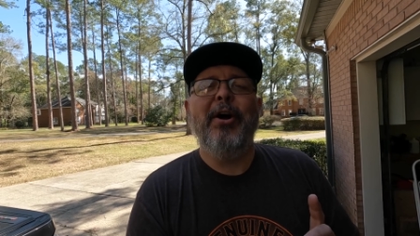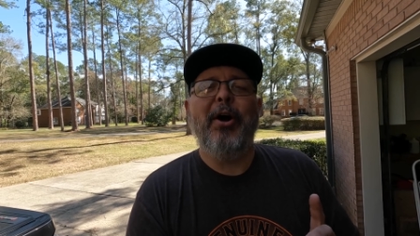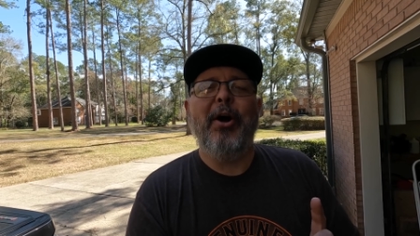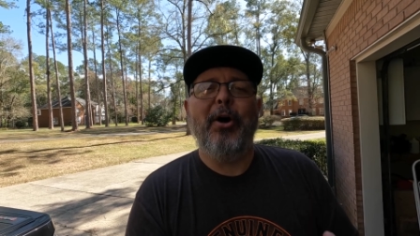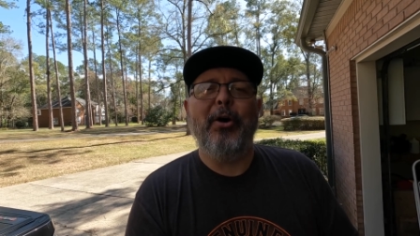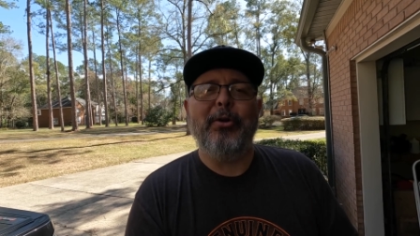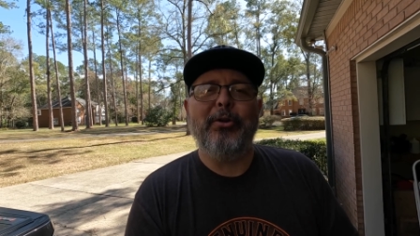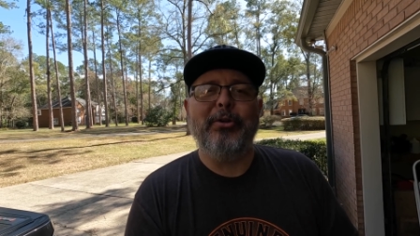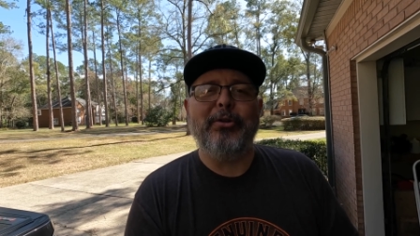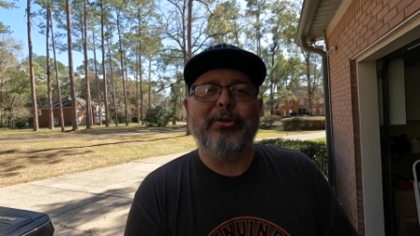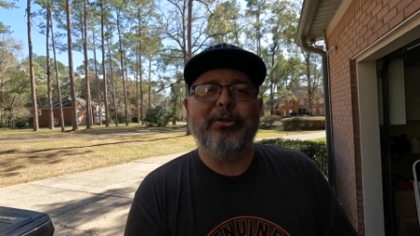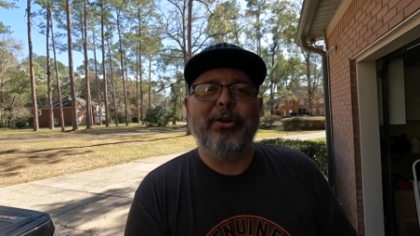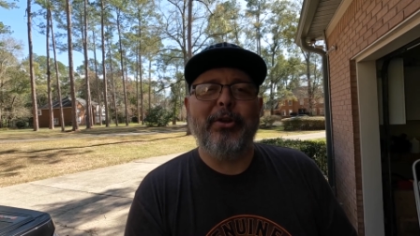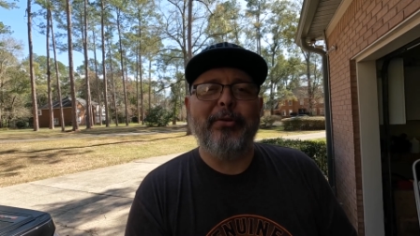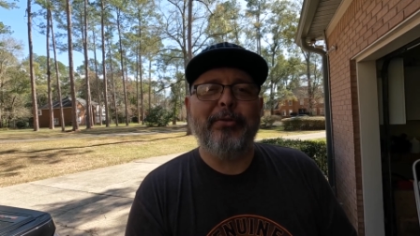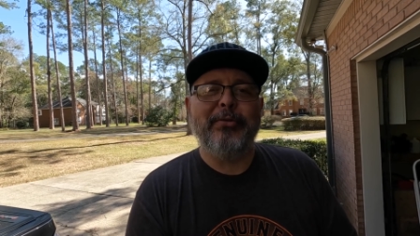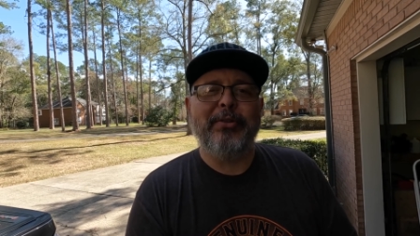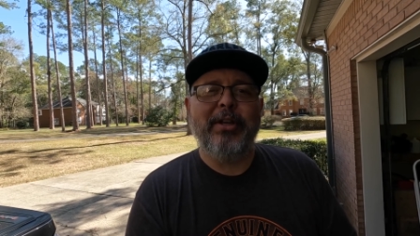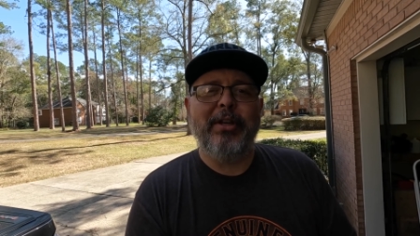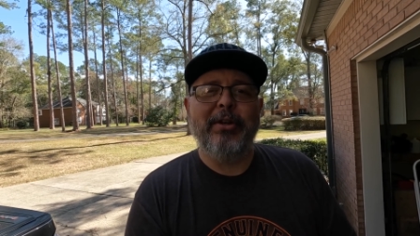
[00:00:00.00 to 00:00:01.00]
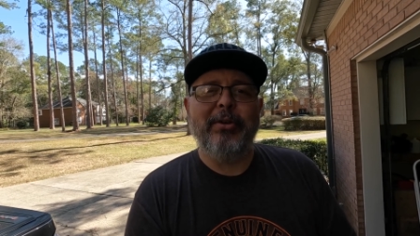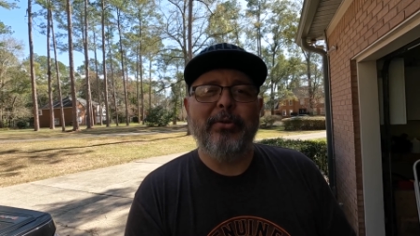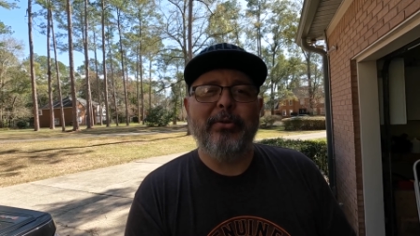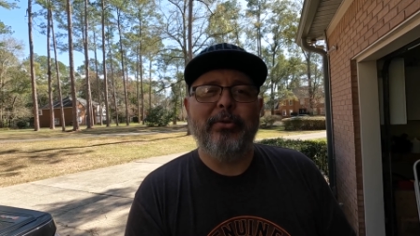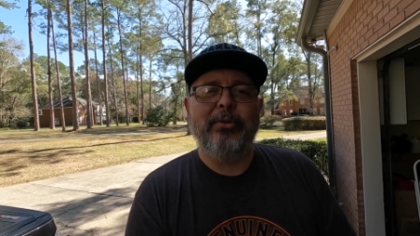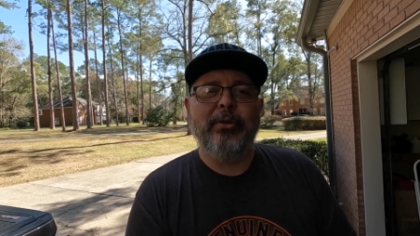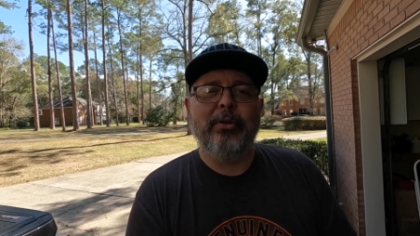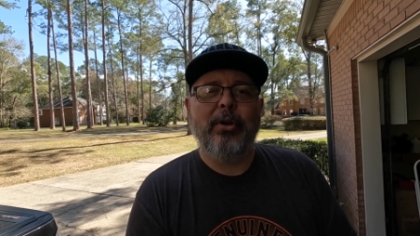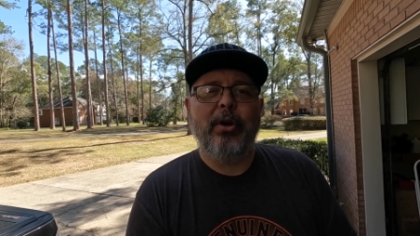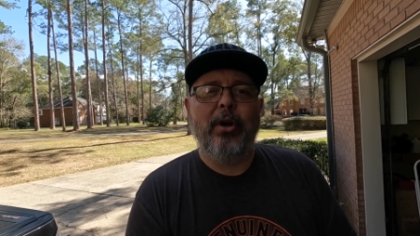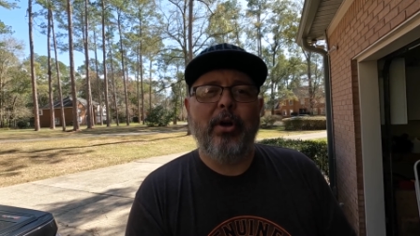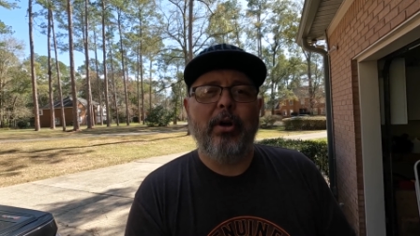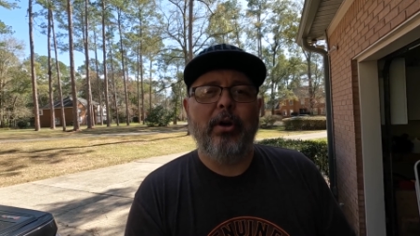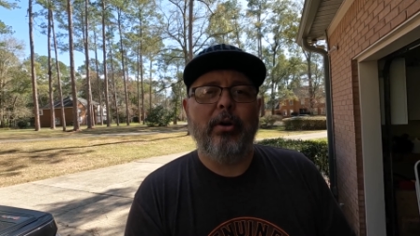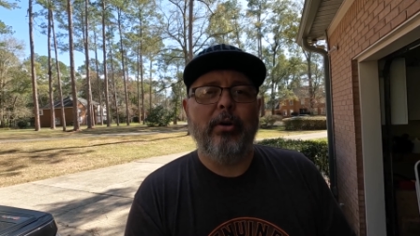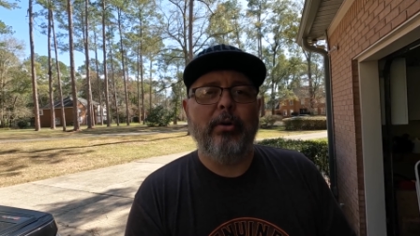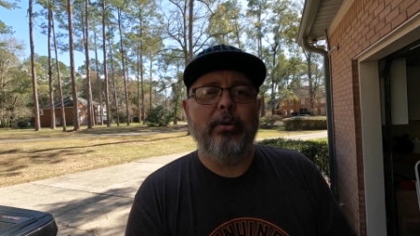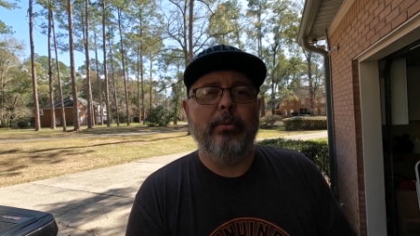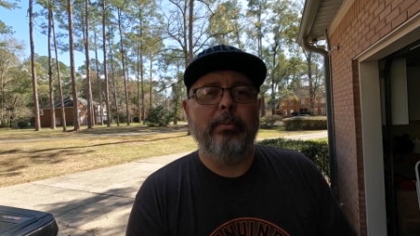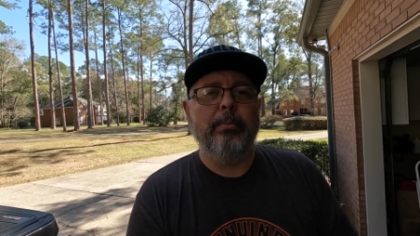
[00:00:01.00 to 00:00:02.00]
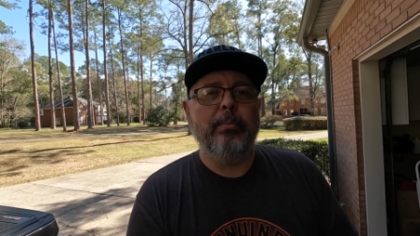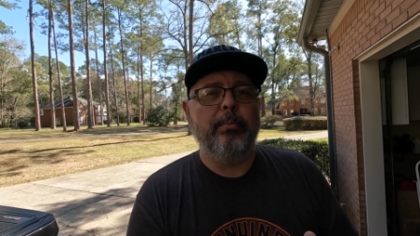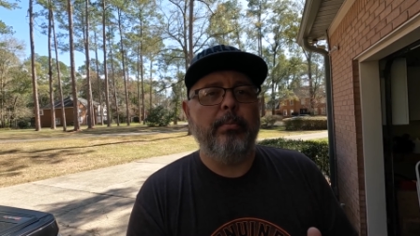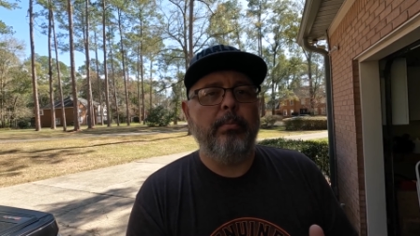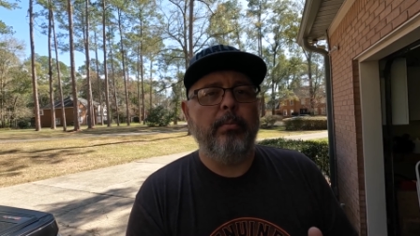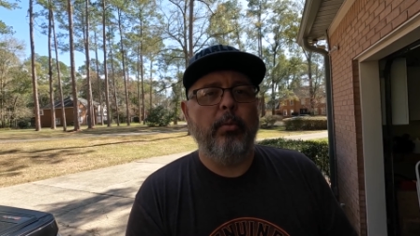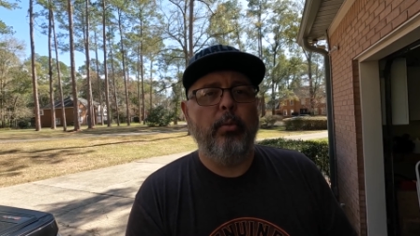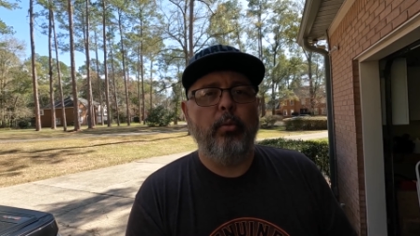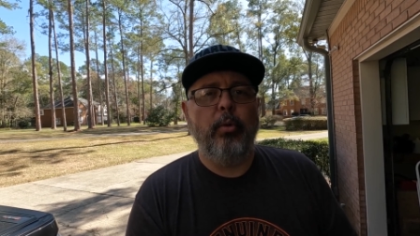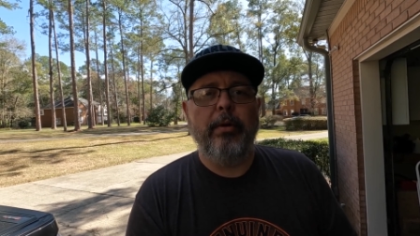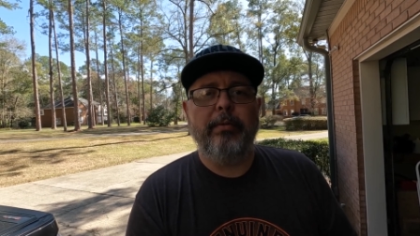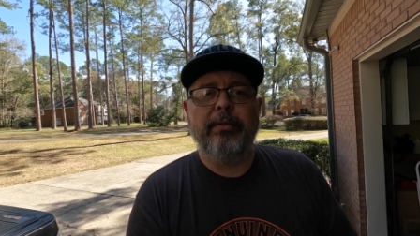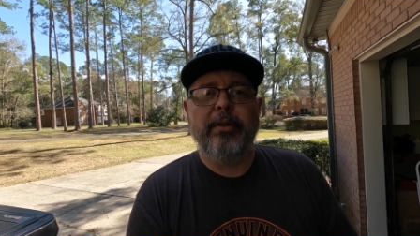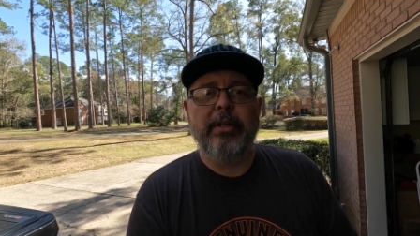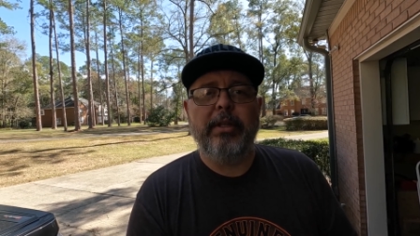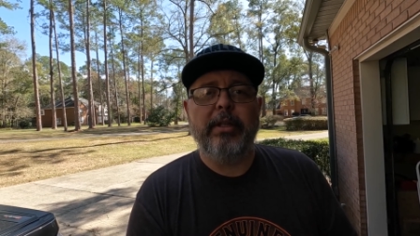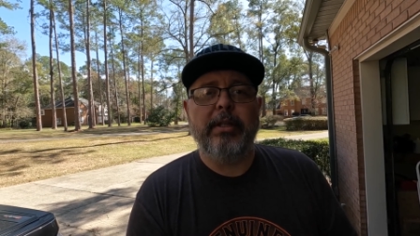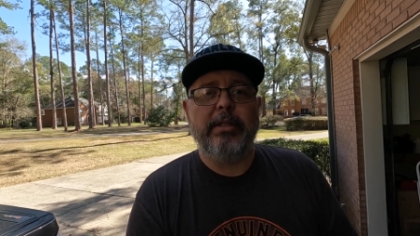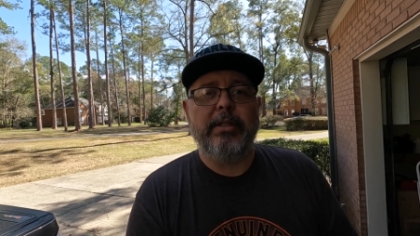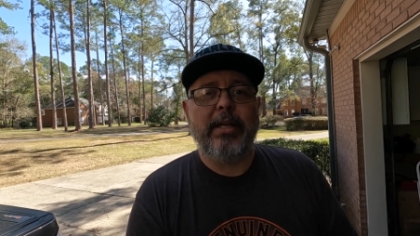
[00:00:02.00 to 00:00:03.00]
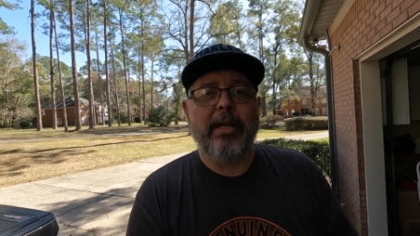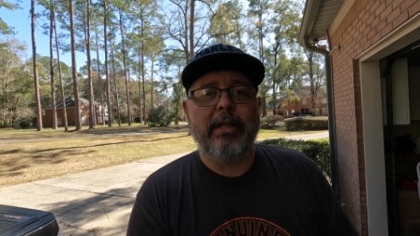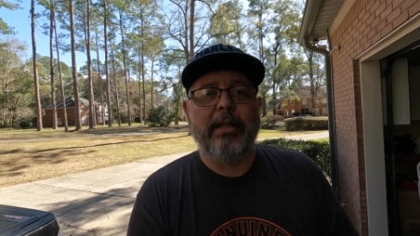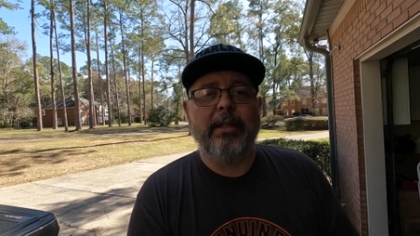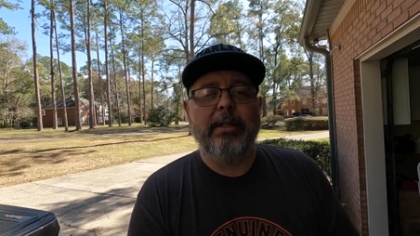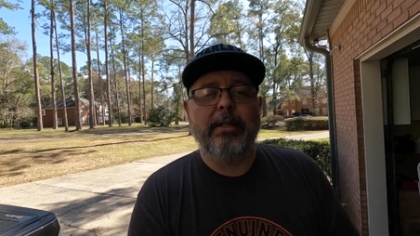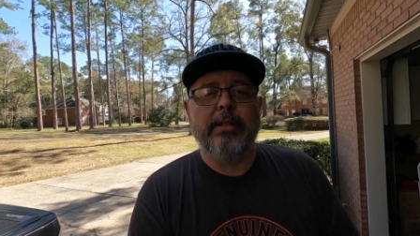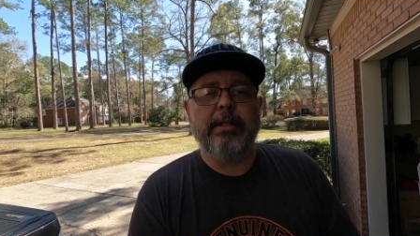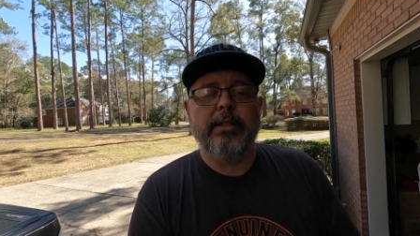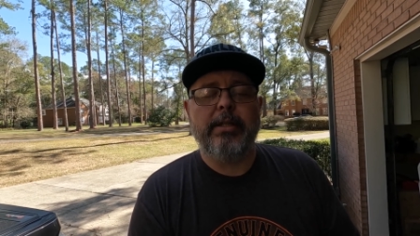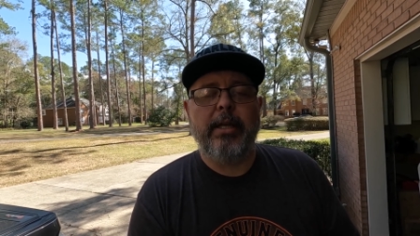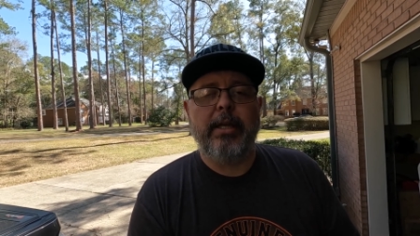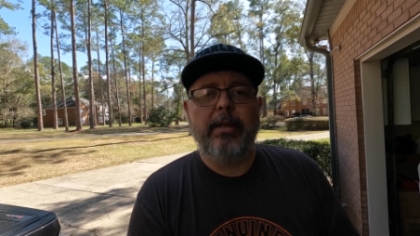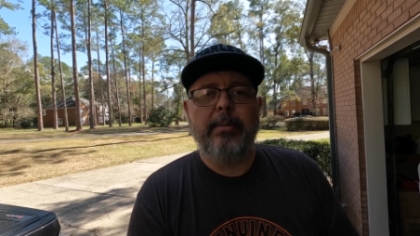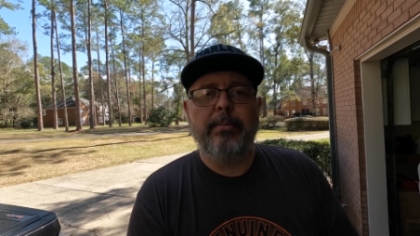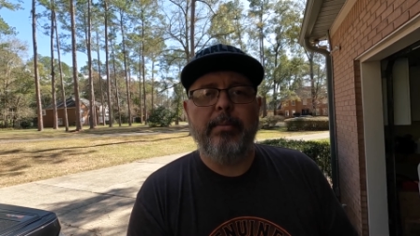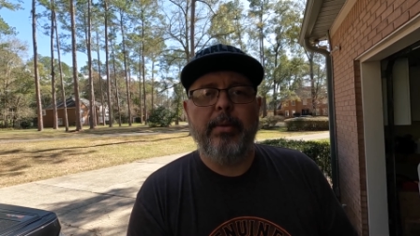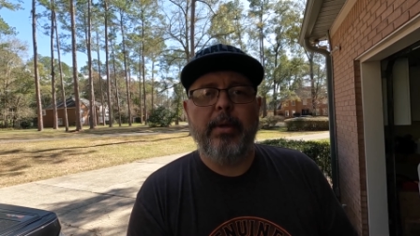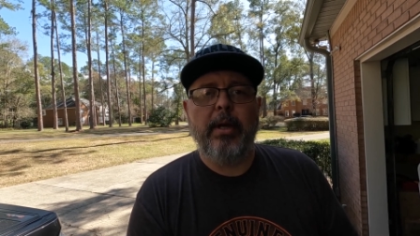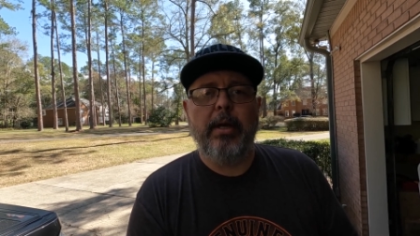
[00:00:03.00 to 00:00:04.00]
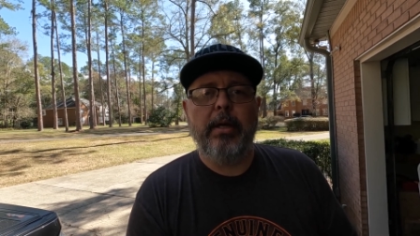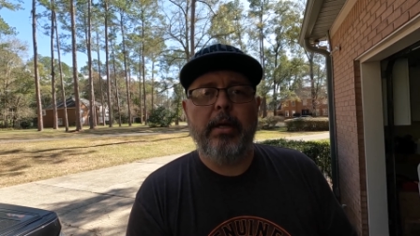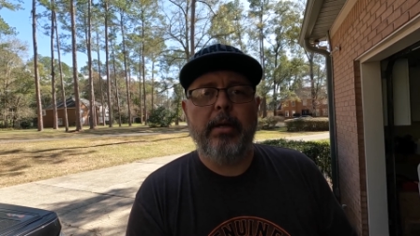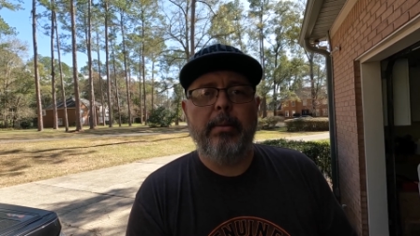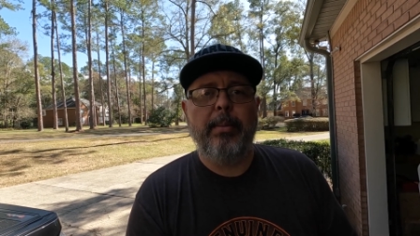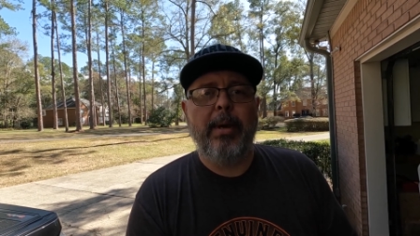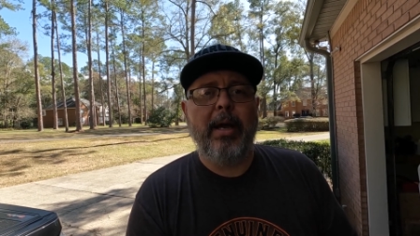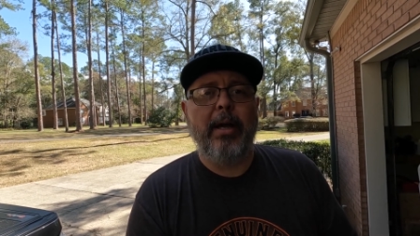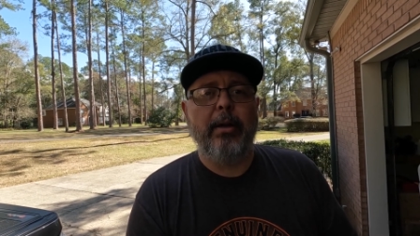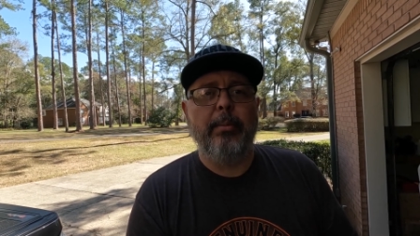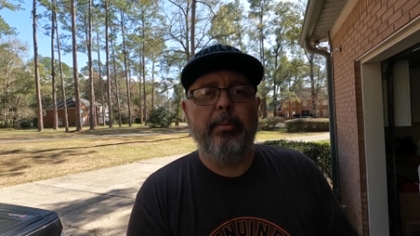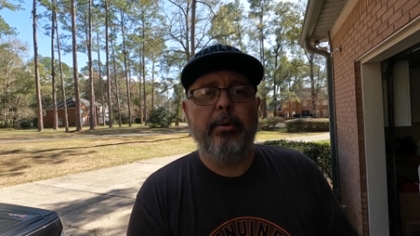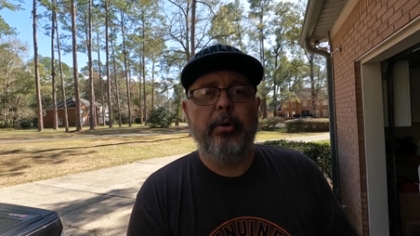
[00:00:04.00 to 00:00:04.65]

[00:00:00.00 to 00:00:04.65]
all your Softails are roughly exactly the same, how to